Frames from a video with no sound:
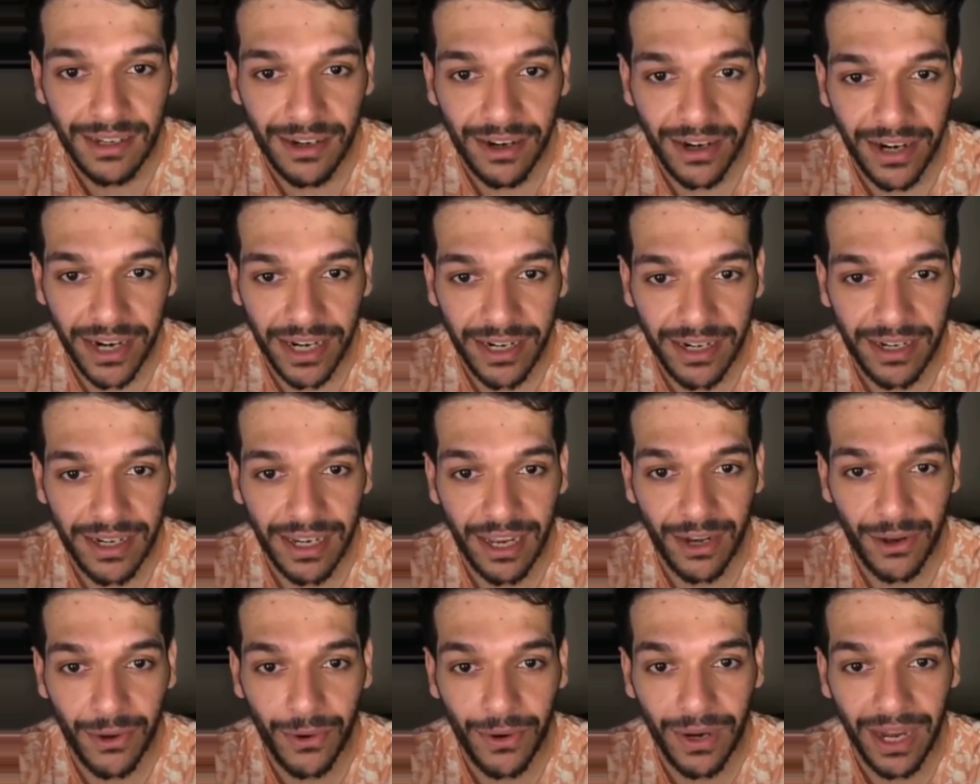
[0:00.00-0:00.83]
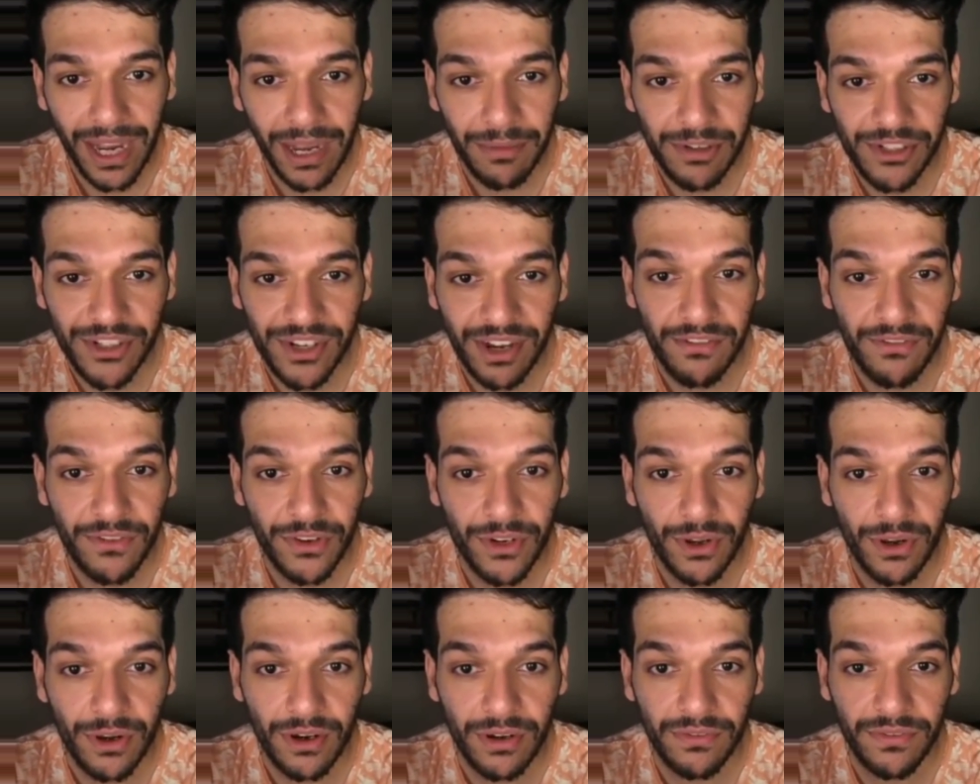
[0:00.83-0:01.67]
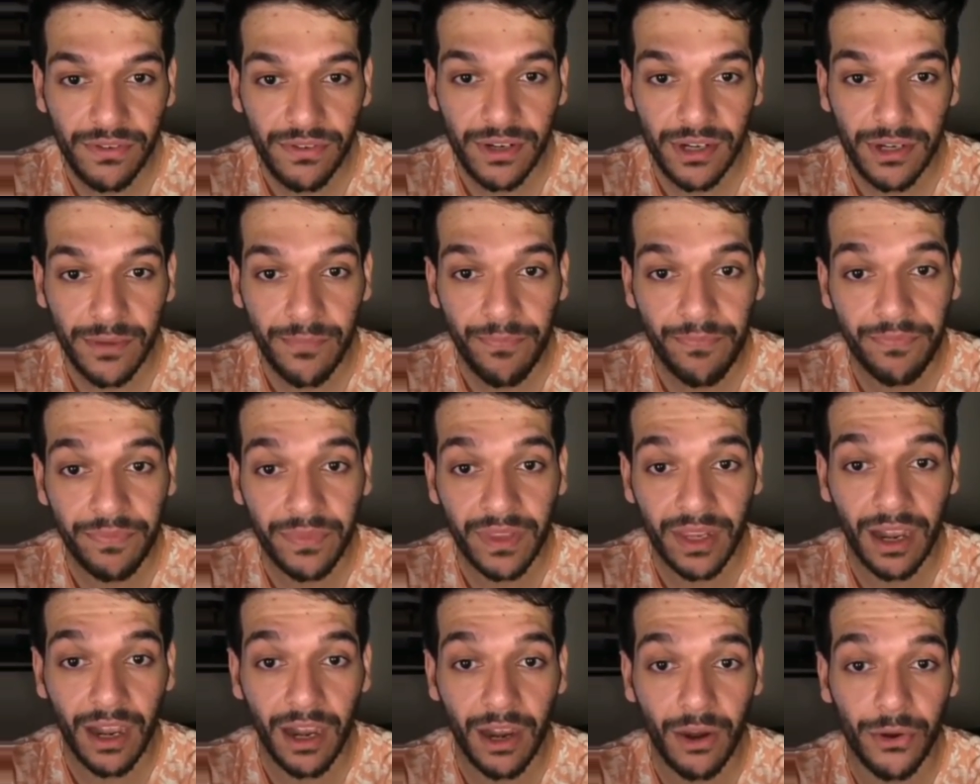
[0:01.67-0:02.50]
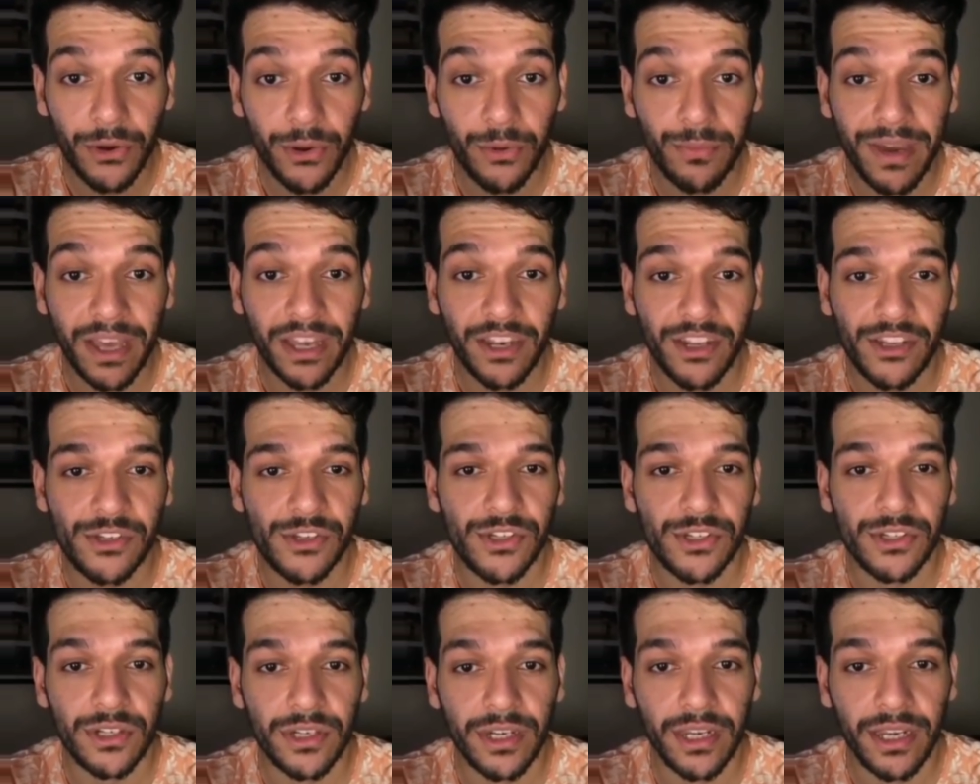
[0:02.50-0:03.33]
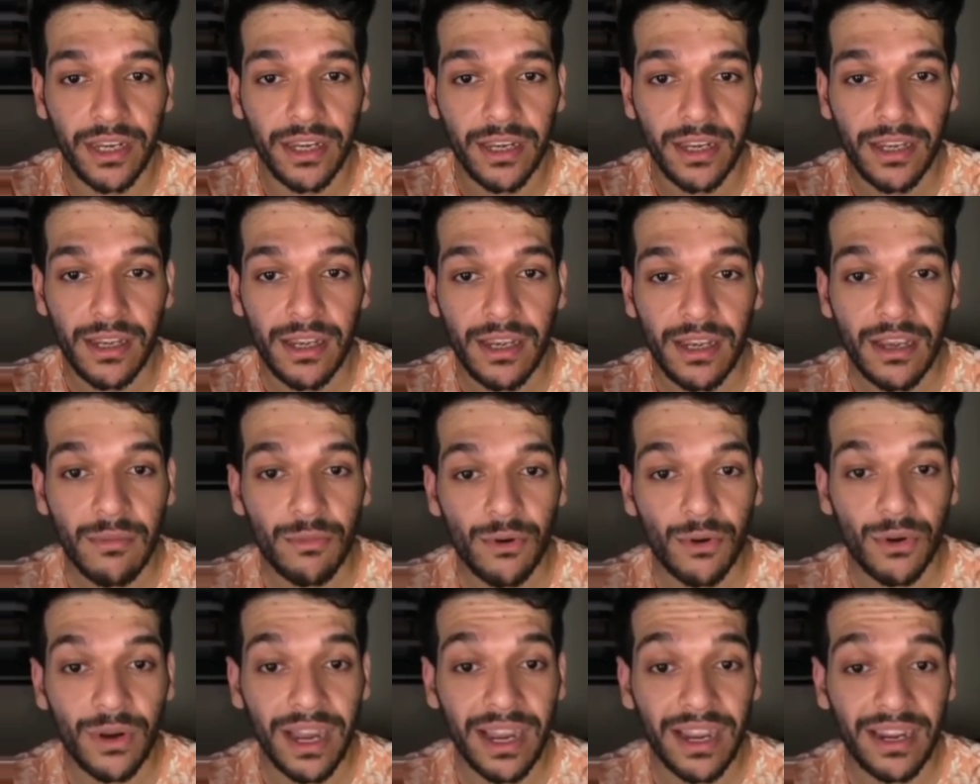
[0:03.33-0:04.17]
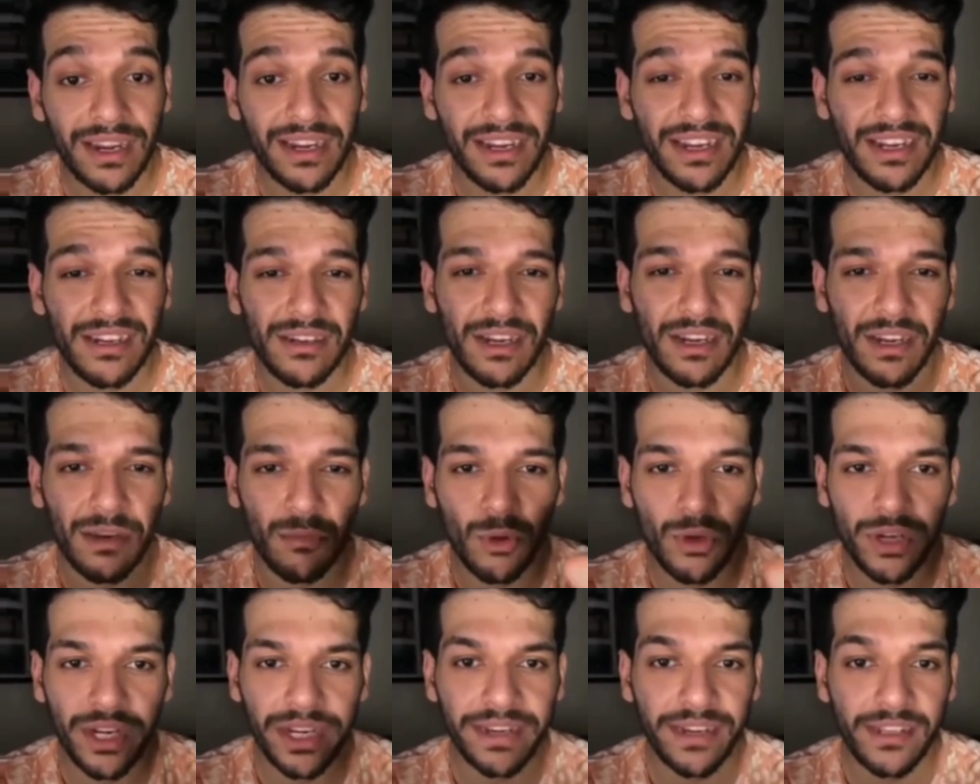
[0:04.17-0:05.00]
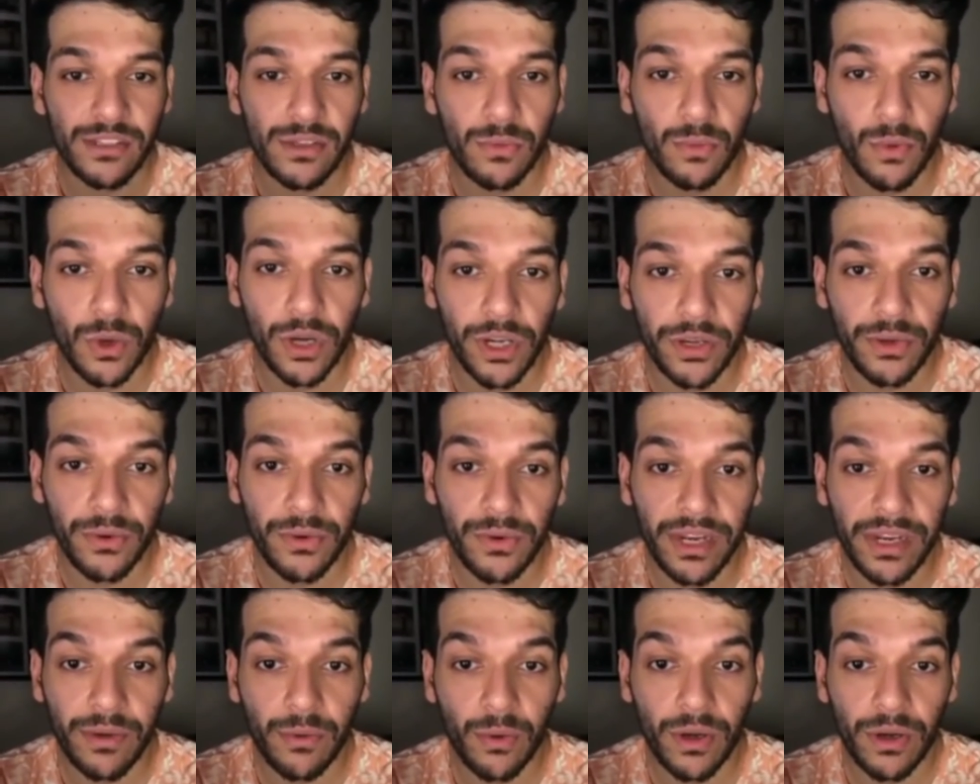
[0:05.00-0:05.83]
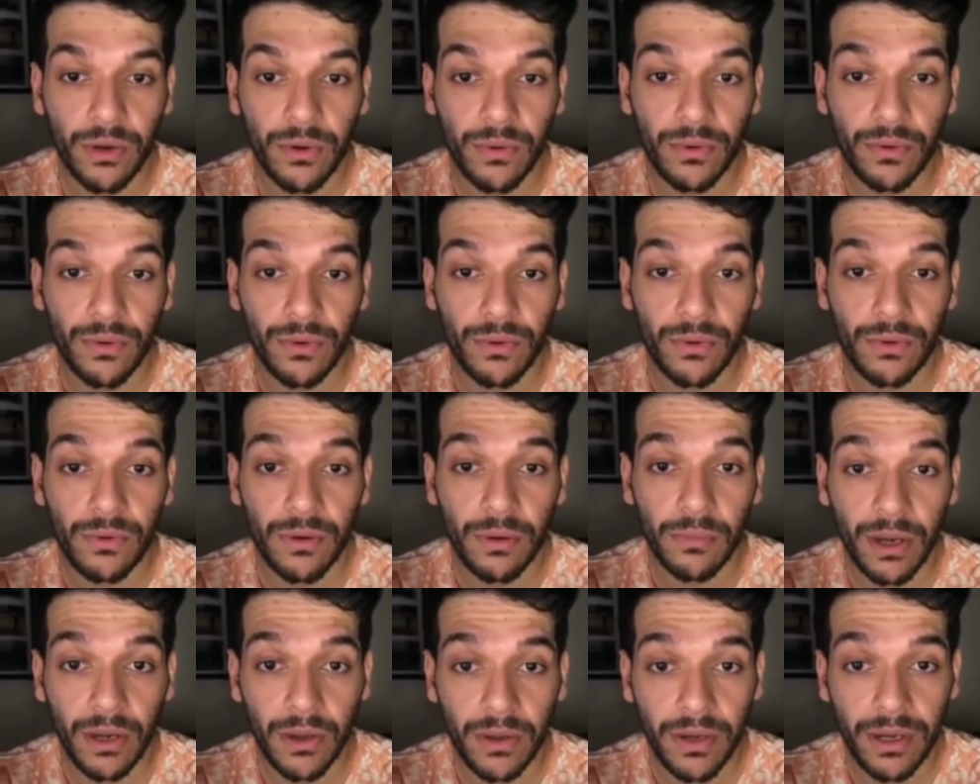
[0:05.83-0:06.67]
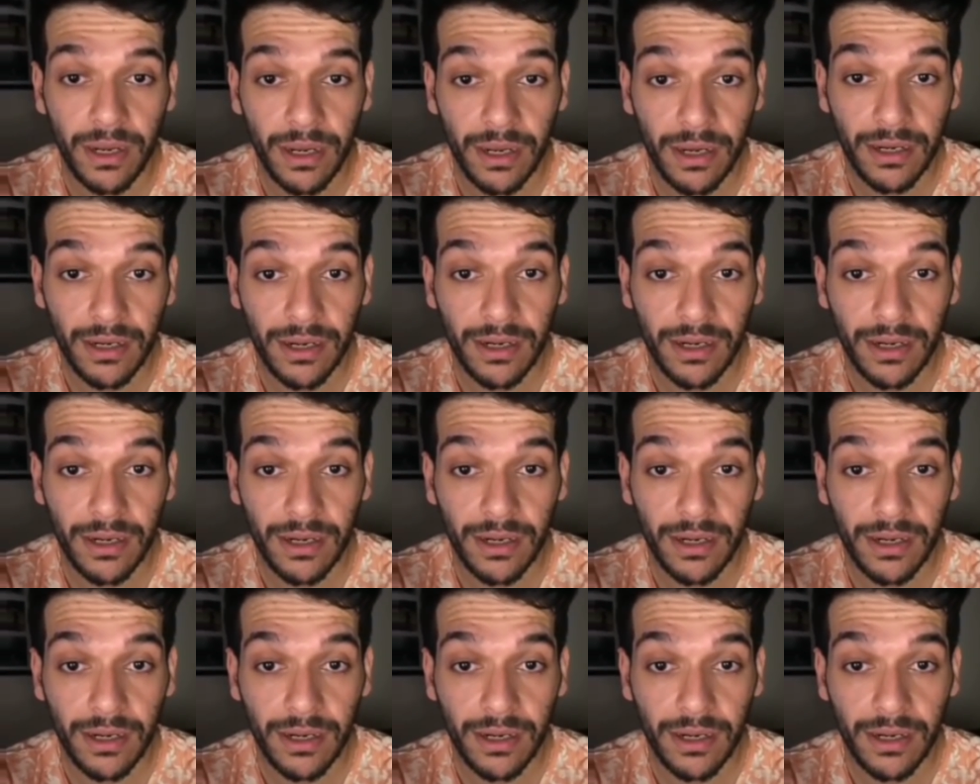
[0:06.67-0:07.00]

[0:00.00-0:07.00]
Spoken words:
Alright, hello, I'm a child photographer. How do you manage your journey? Bro, I need a little more details on what you really want to know about.